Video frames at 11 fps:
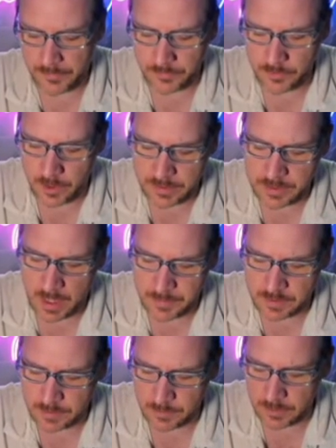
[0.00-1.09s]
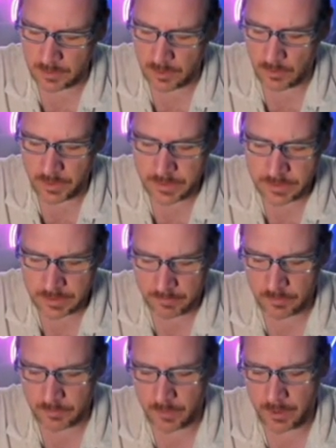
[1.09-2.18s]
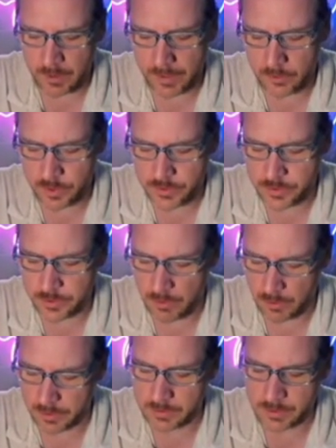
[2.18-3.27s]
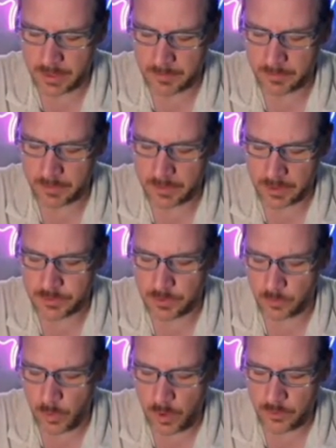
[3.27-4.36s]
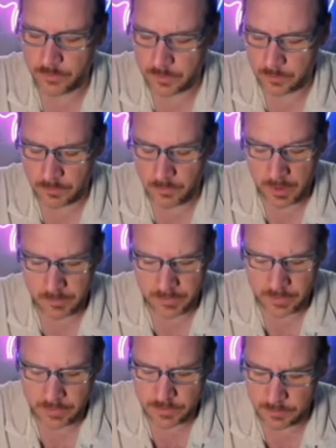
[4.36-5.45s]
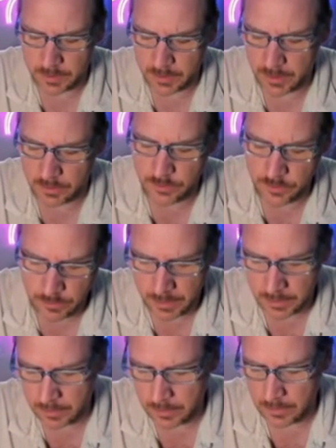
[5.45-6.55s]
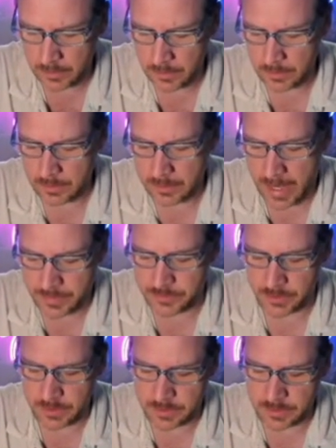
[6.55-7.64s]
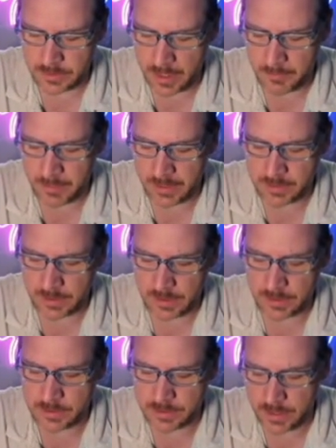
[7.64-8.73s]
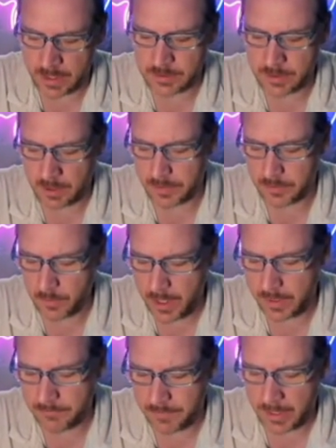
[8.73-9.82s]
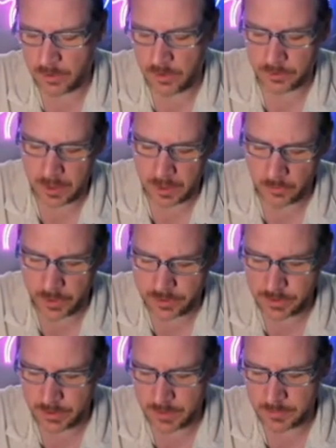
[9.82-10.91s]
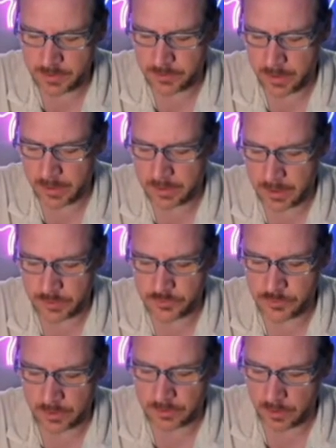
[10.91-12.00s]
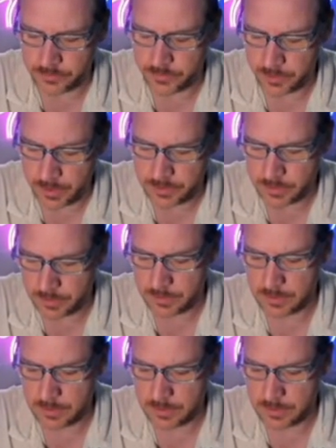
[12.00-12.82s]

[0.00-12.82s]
Christ happens to be always and everywhere a Christian archetype, interwoven with what it means to be a human. Naturally, this is not meant in any sectarian way. In fact, Carl Jung wished to demonstrate and deconstruct all traditions